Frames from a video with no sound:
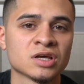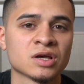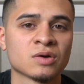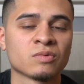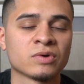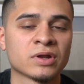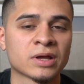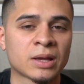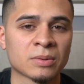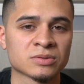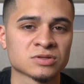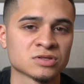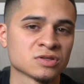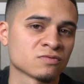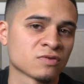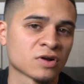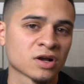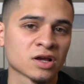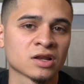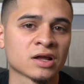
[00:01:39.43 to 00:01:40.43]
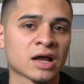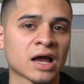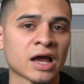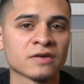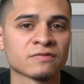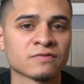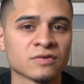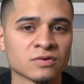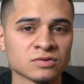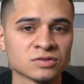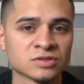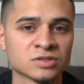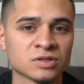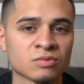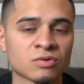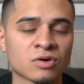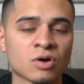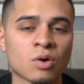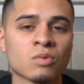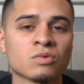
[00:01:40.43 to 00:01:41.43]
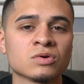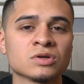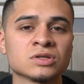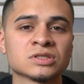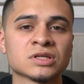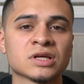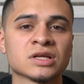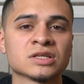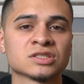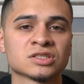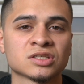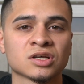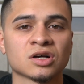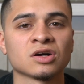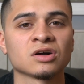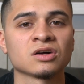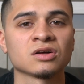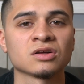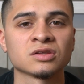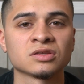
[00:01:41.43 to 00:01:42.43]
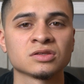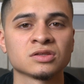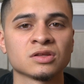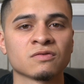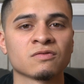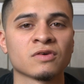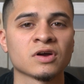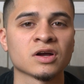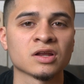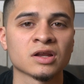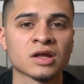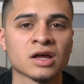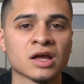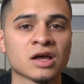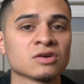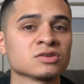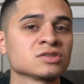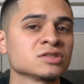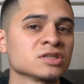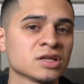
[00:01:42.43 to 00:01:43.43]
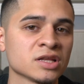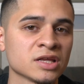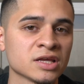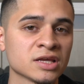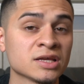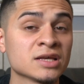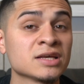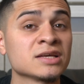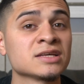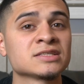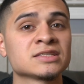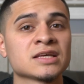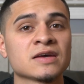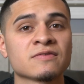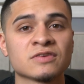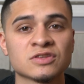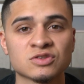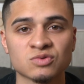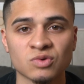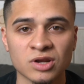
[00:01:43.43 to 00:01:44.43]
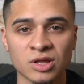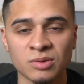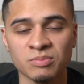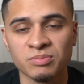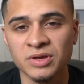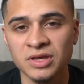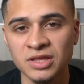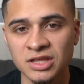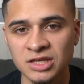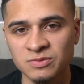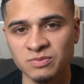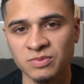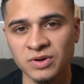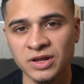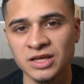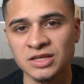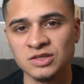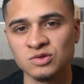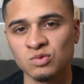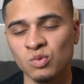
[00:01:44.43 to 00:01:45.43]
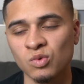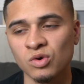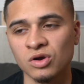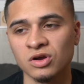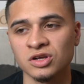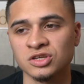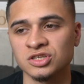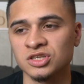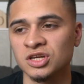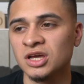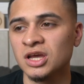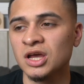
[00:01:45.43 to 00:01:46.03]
when it comes to the regular iPhones, they would always install the regular LCD 720p displays, which